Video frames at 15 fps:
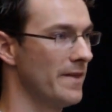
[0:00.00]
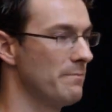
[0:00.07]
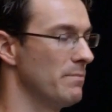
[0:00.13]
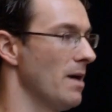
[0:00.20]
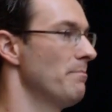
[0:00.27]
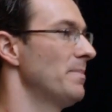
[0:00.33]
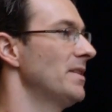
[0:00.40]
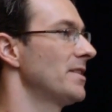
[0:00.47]
They
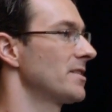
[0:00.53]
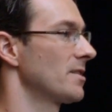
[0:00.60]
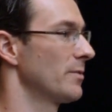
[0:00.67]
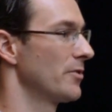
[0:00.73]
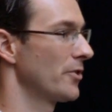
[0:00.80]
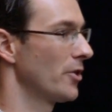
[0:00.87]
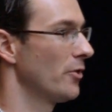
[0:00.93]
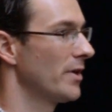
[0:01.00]
bump into someone.
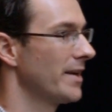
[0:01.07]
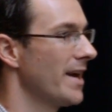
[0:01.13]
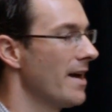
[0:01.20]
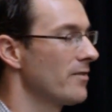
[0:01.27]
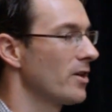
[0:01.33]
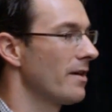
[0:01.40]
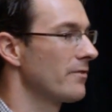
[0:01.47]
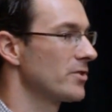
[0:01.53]
They're going to
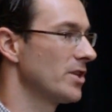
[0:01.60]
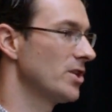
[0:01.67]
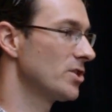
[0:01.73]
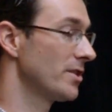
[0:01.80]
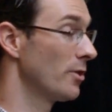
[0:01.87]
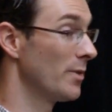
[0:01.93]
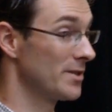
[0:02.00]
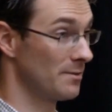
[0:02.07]
have a
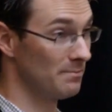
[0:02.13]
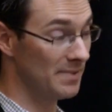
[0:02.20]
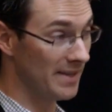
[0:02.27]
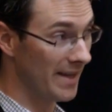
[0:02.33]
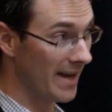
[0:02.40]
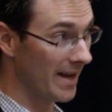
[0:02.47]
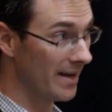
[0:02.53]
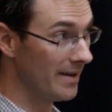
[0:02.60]
conversation that wasn't
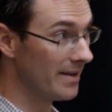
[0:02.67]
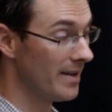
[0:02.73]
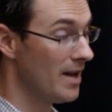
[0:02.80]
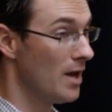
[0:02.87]
planned.